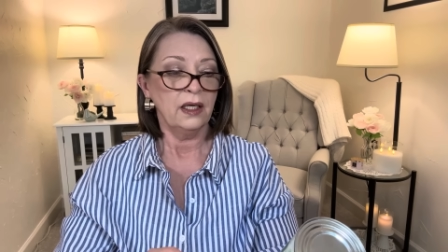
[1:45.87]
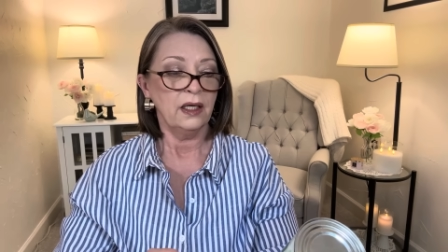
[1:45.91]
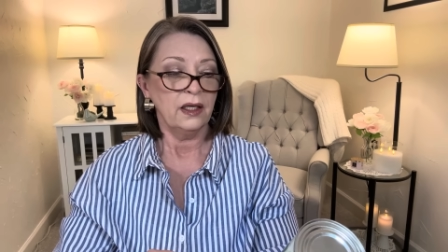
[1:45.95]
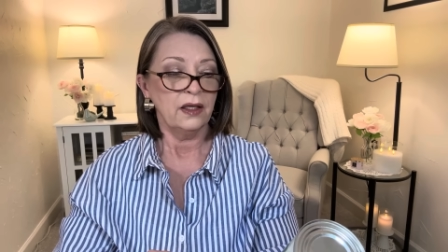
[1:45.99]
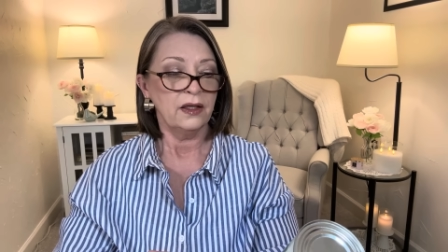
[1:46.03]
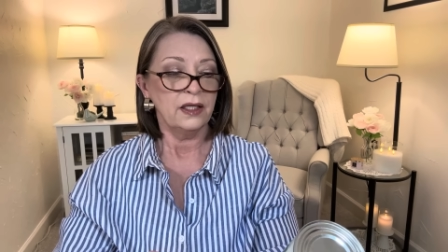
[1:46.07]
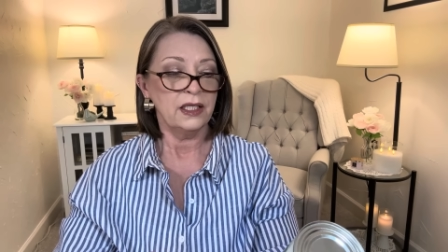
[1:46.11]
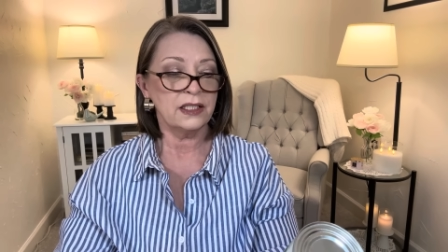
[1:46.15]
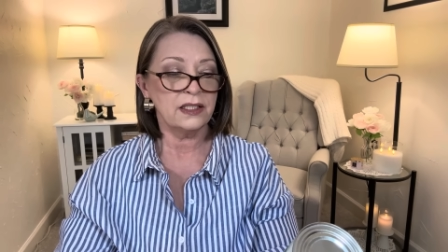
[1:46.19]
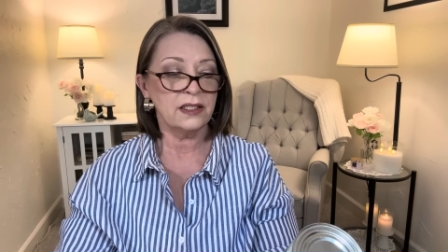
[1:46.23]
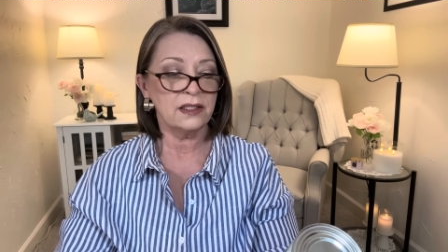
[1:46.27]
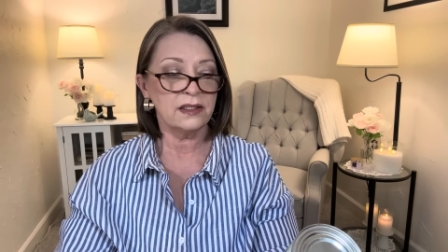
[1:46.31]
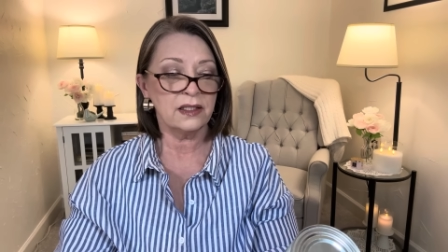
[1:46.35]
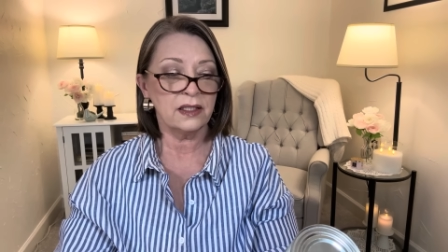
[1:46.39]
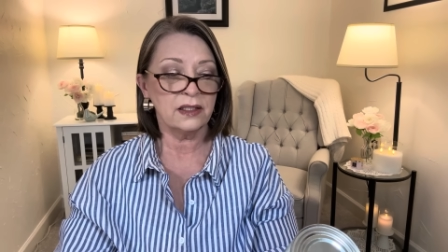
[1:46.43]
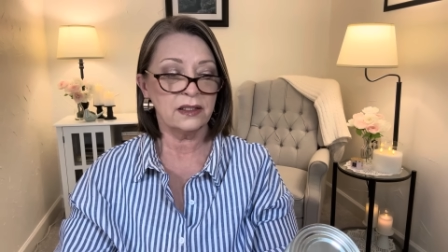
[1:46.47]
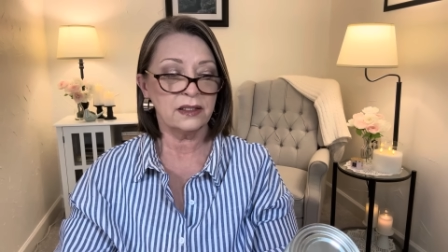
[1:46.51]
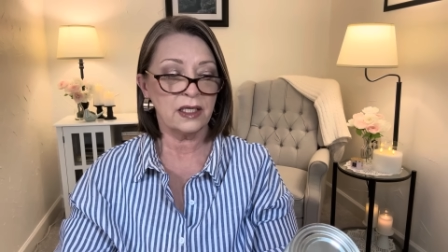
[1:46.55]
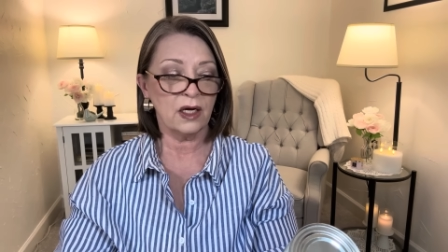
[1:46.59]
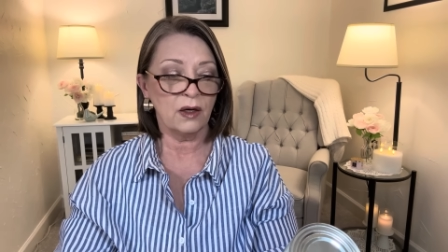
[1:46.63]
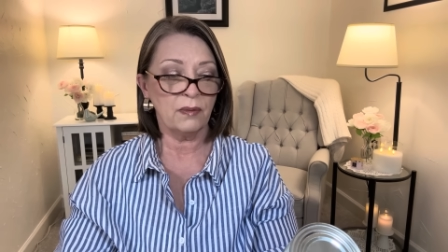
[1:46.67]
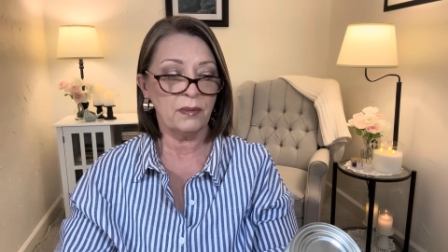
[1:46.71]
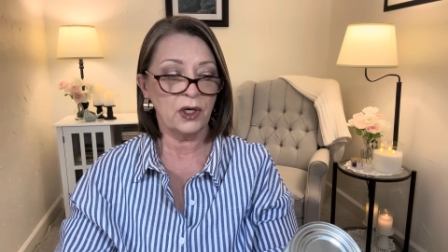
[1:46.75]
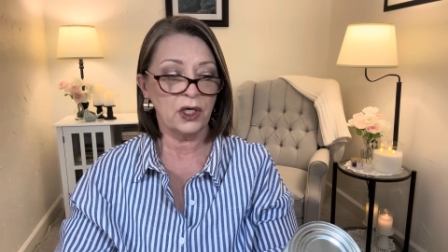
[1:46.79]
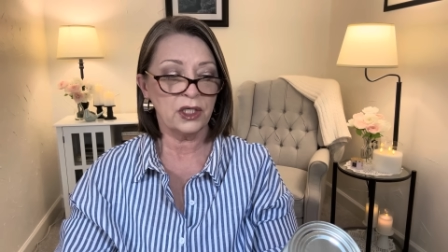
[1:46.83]
This is the
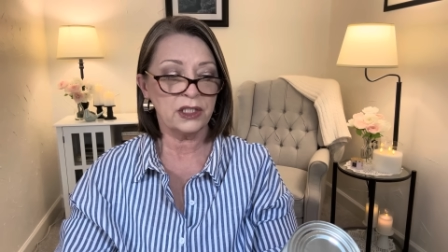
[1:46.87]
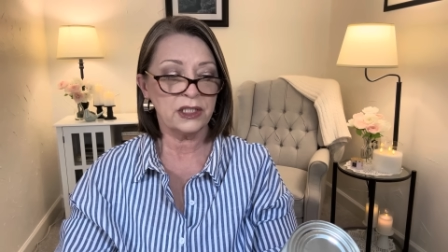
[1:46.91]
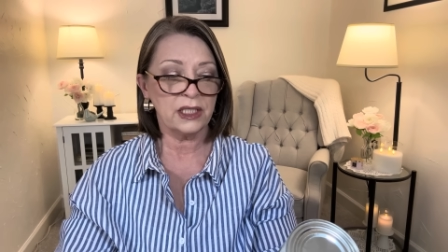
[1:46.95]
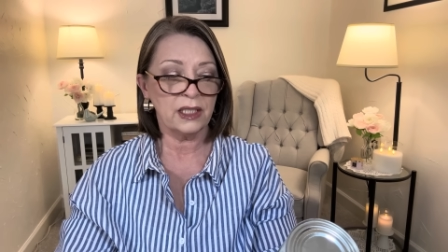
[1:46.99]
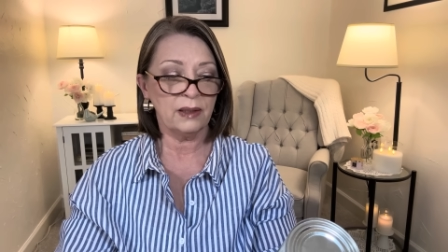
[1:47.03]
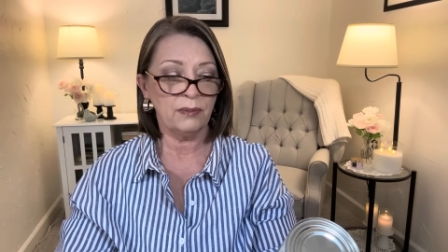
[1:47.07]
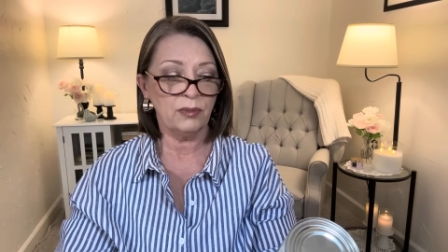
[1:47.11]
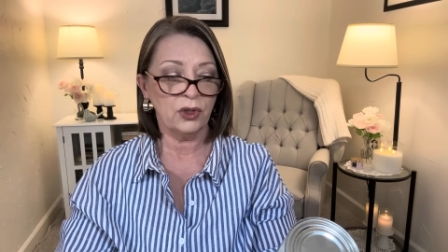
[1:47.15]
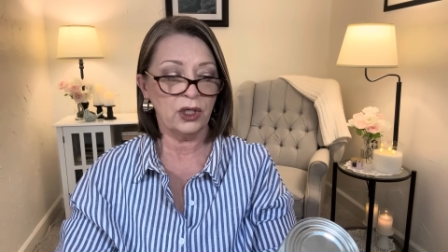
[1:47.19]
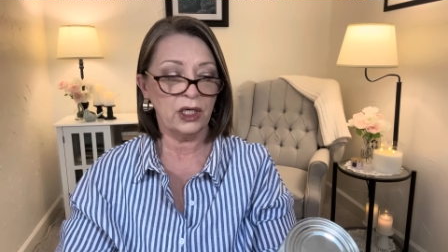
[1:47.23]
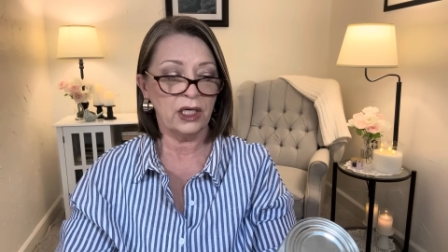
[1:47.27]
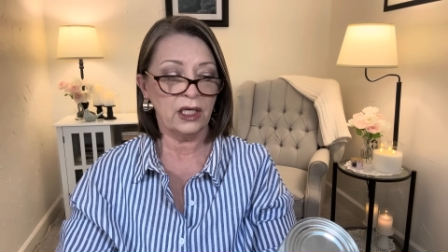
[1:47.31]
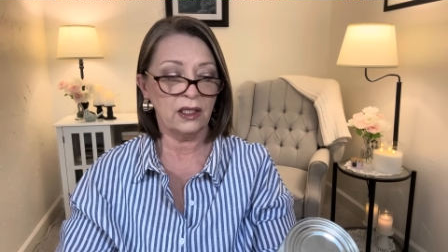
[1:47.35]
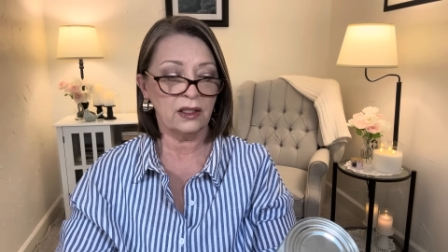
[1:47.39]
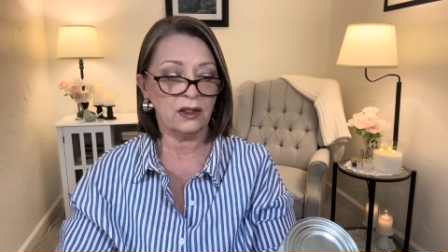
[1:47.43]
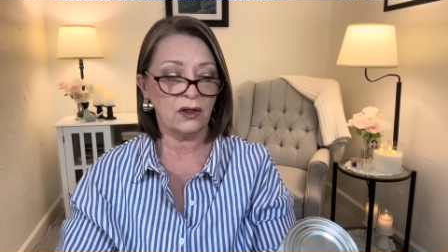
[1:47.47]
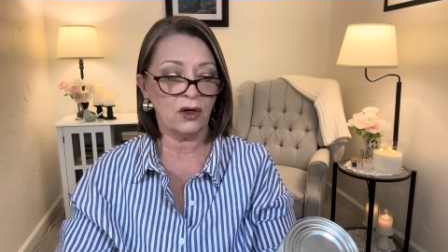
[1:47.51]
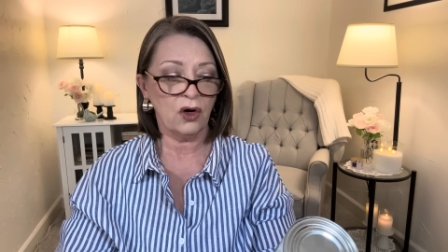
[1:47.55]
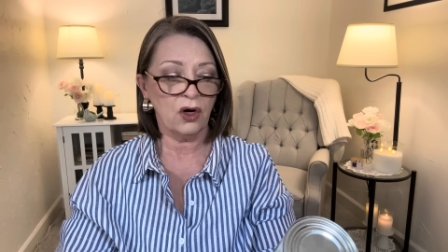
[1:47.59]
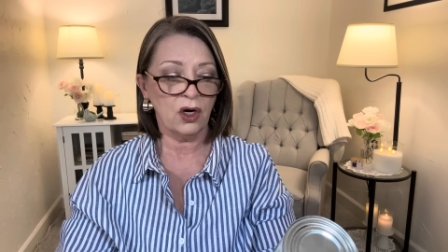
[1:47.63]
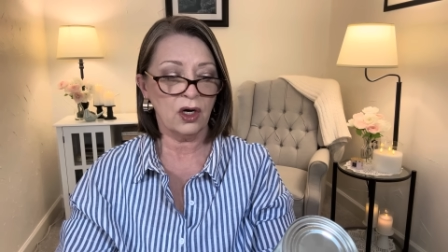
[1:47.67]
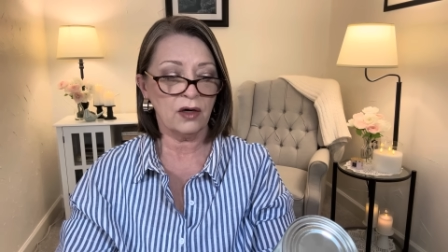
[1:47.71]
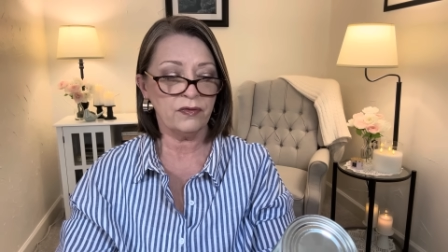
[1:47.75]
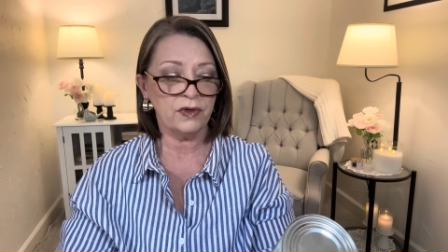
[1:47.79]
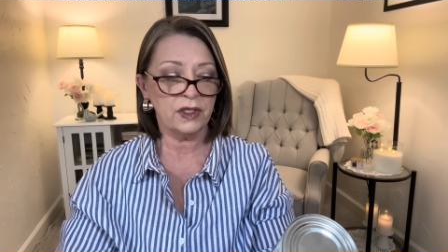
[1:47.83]
Del Monte brand
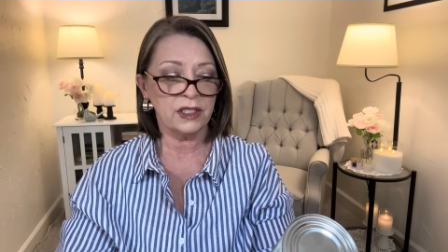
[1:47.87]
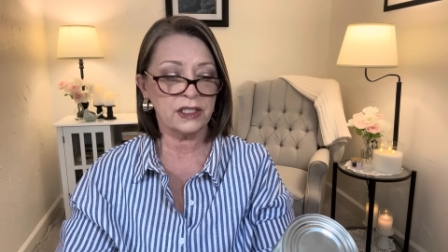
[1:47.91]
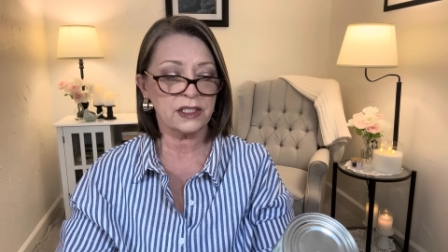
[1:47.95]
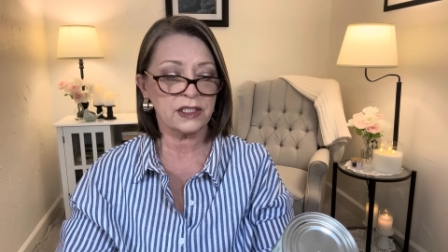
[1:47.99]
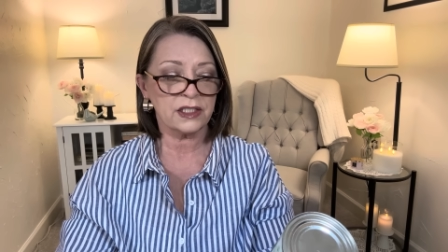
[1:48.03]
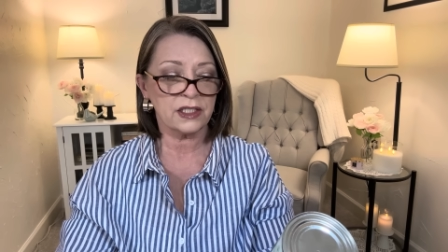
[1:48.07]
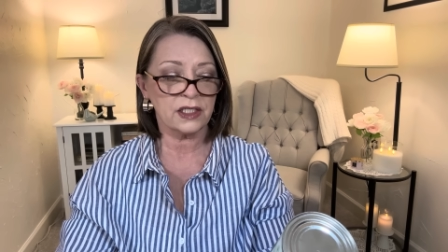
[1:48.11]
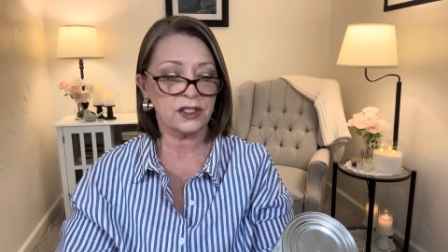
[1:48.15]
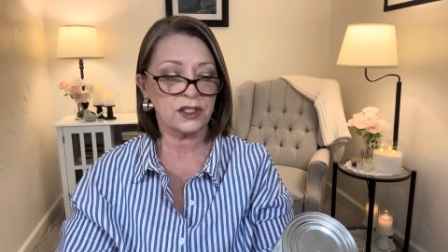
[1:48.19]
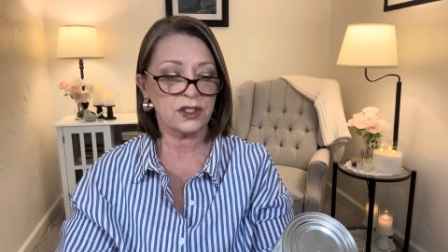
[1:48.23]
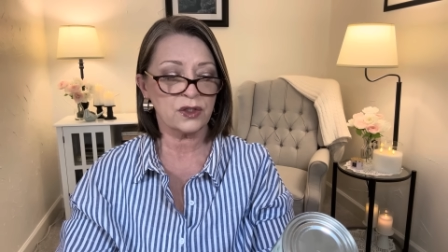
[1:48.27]
Harvest